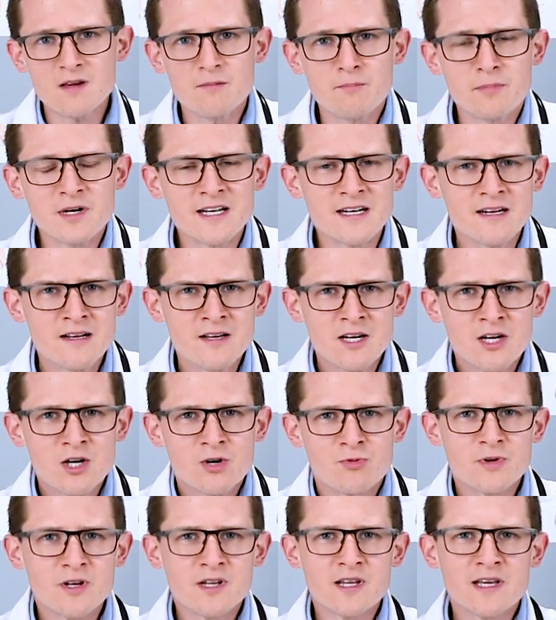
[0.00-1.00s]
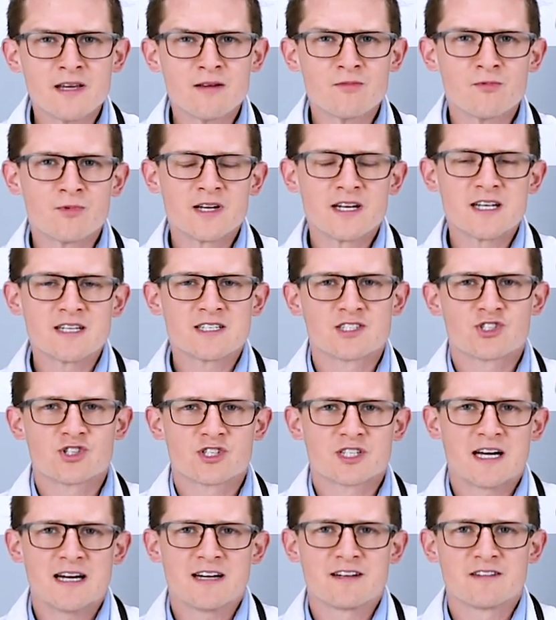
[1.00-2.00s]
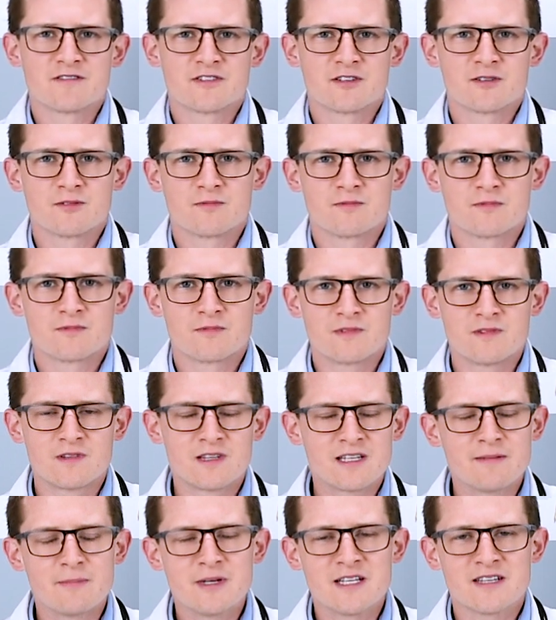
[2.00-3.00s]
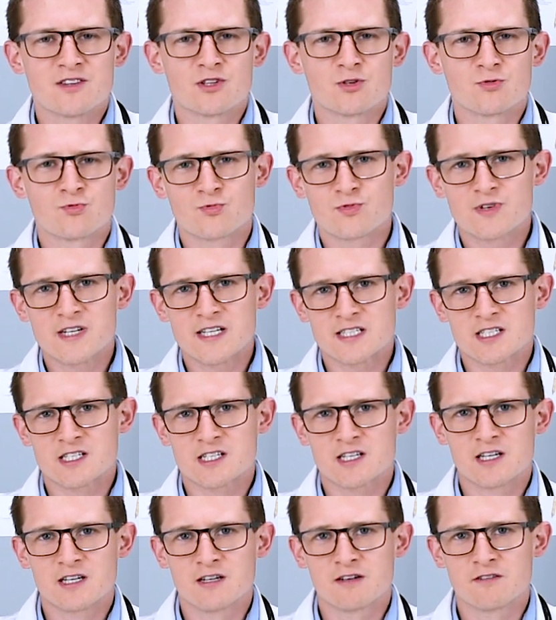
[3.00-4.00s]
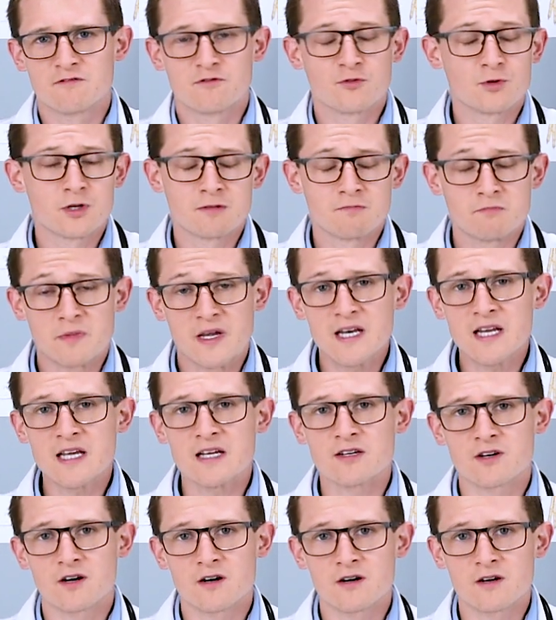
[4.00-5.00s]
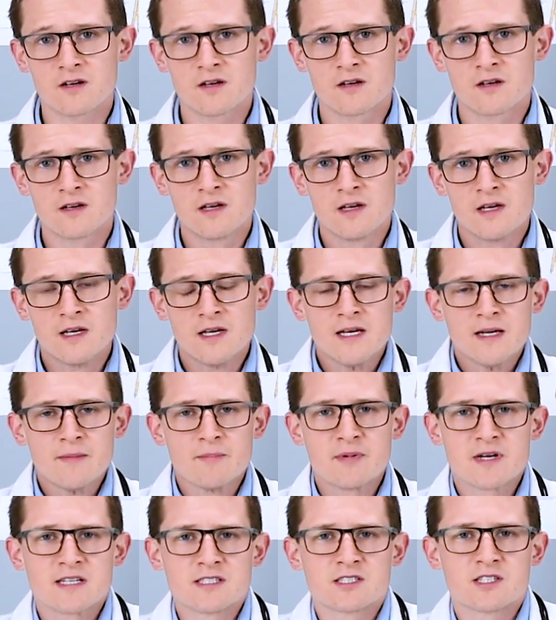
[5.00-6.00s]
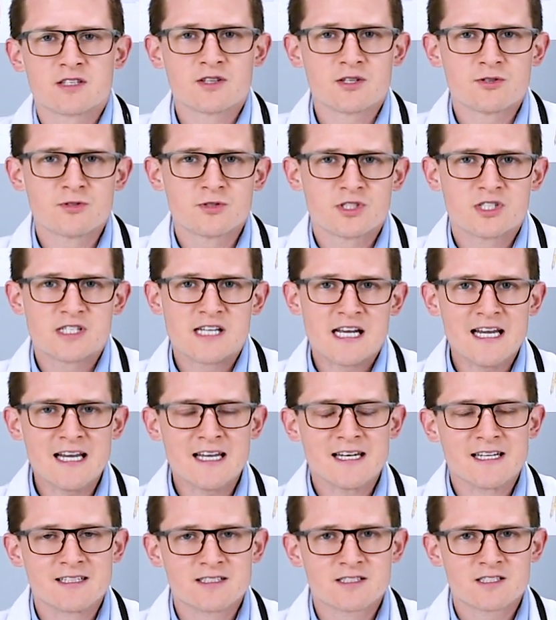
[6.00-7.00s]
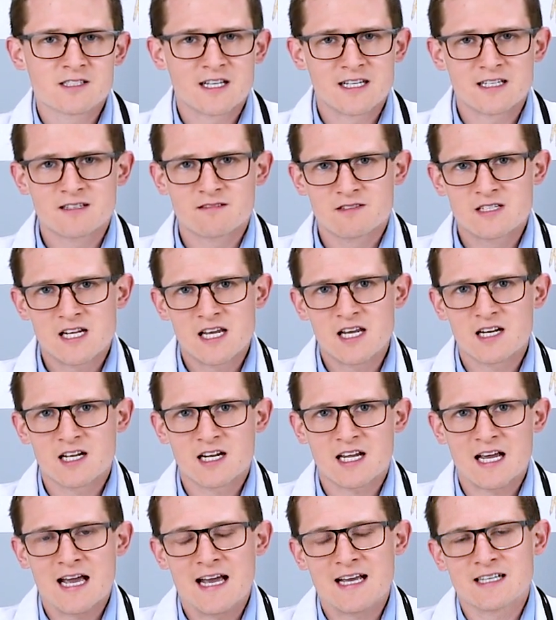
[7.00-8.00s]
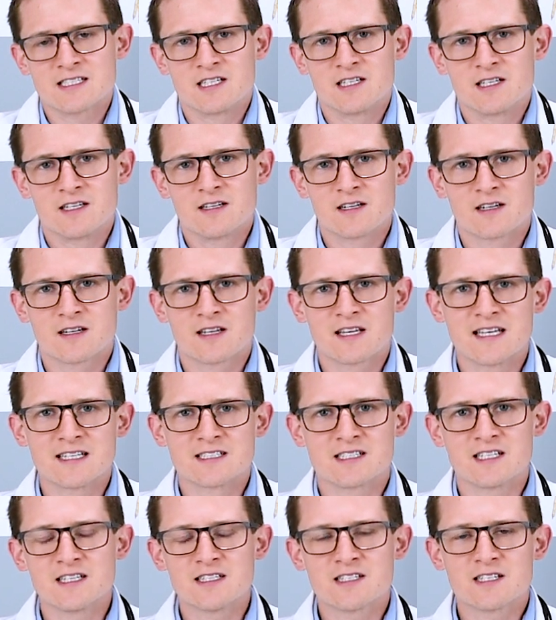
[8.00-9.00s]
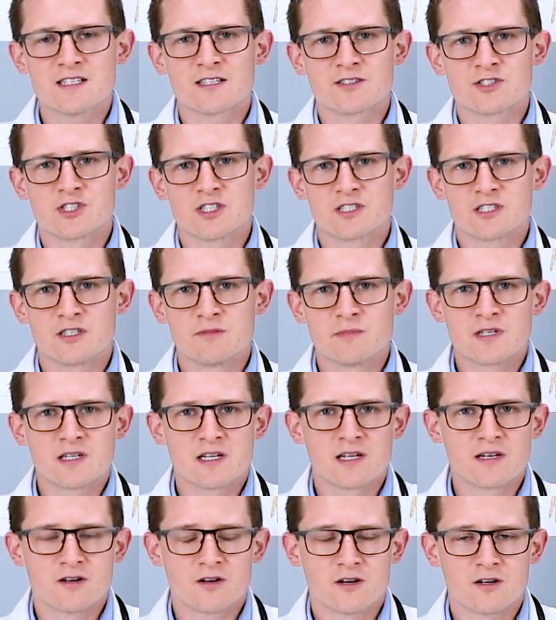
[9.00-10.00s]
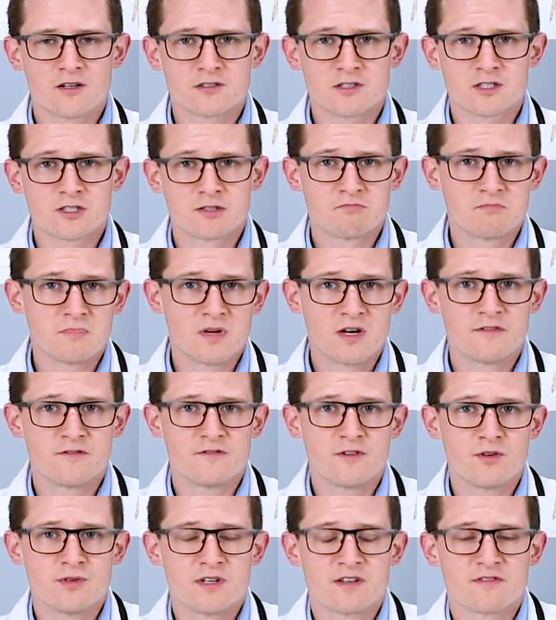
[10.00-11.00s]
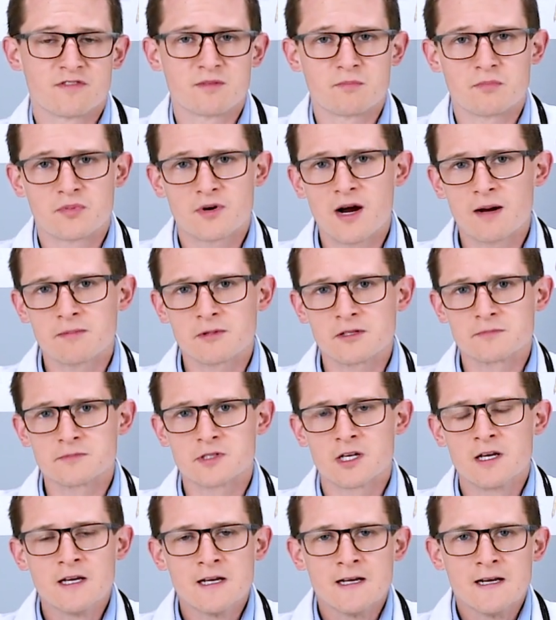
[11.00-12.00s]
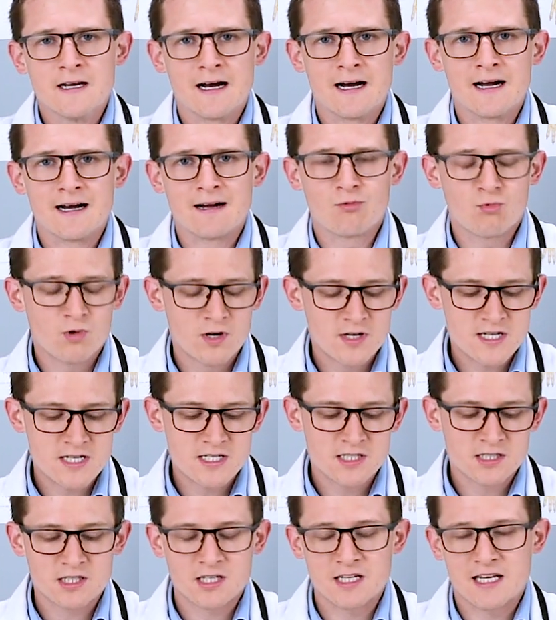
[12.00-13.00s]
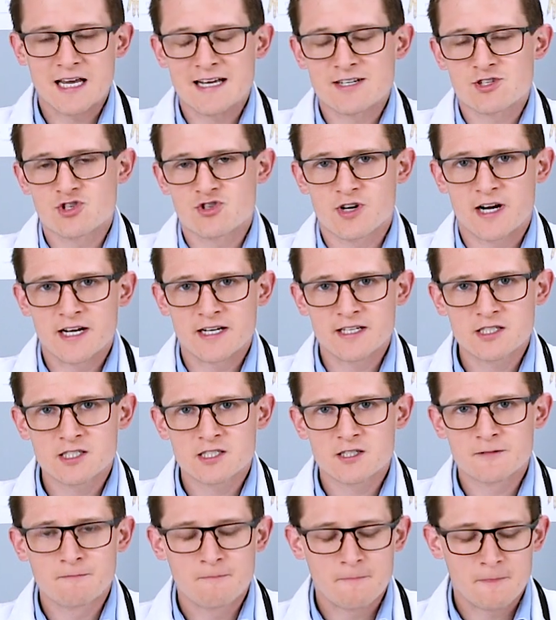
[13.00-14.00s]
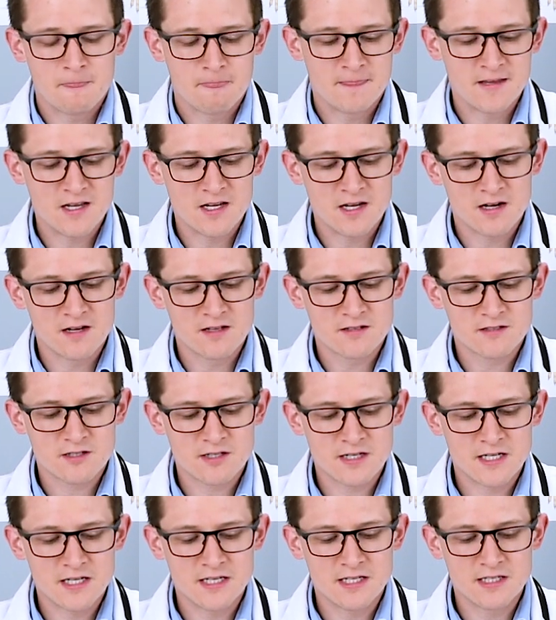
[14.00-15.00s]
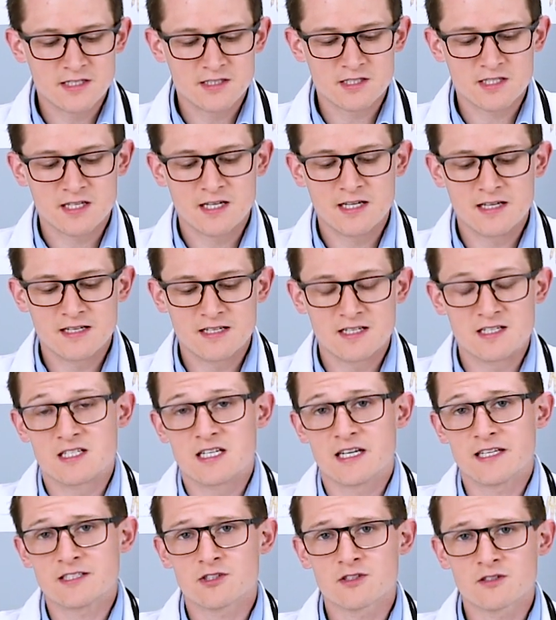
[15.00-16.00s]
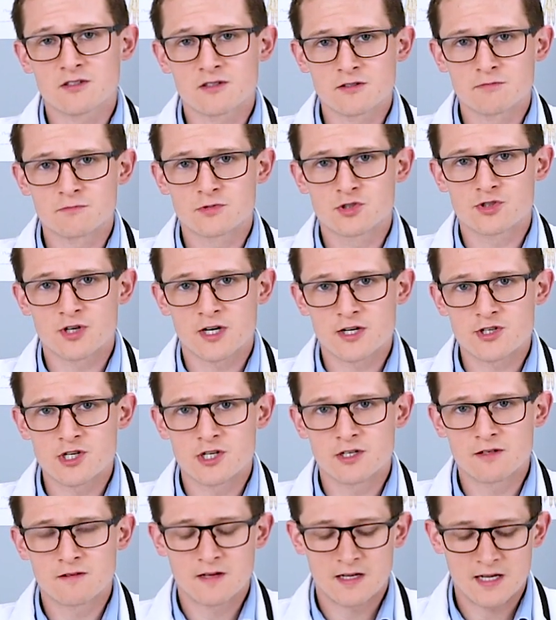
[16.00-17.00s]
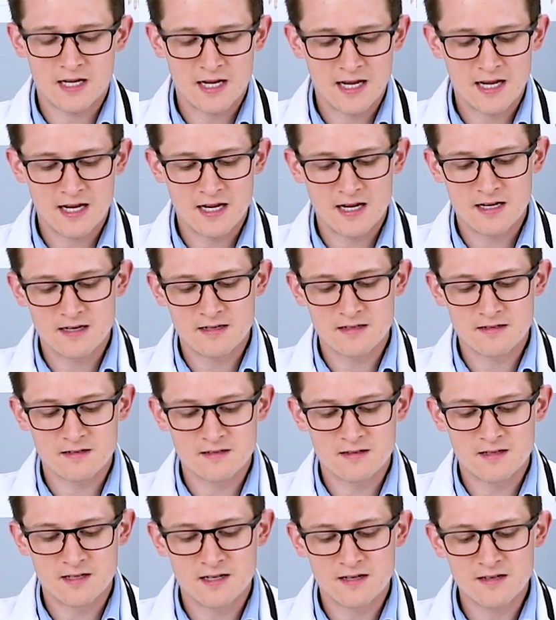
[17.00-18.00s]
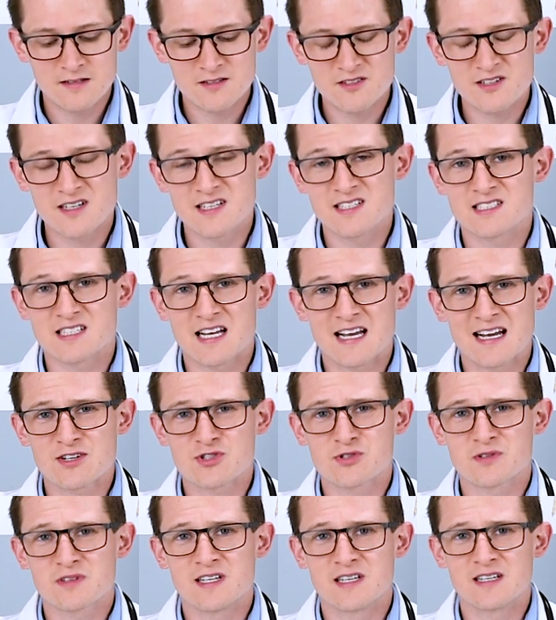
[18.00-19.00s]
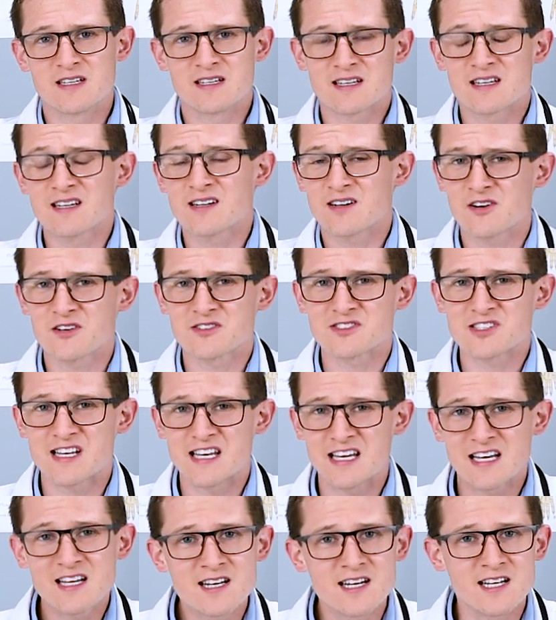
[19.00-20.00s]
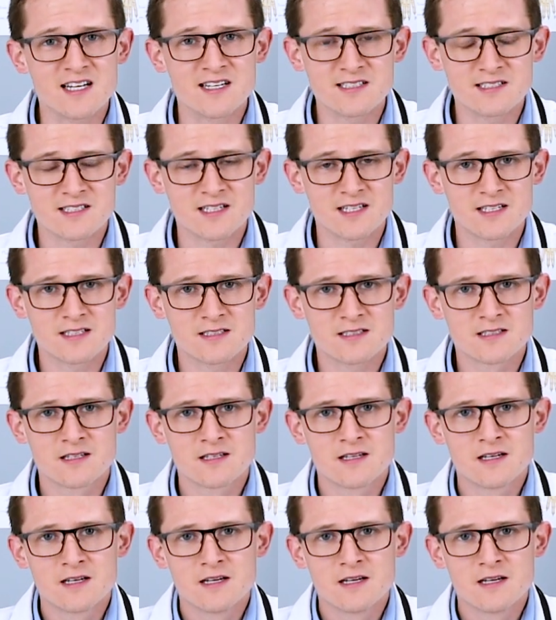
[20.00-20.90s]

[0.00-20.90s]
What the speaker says: But really, we need to just kind of limit the risk for any dog, because those tannins, that tannic acid, gets into their system and can cause a few different problems. One is gastritis, the other is an intestinal obstruction, and the other is actually, it can cause kidney disease.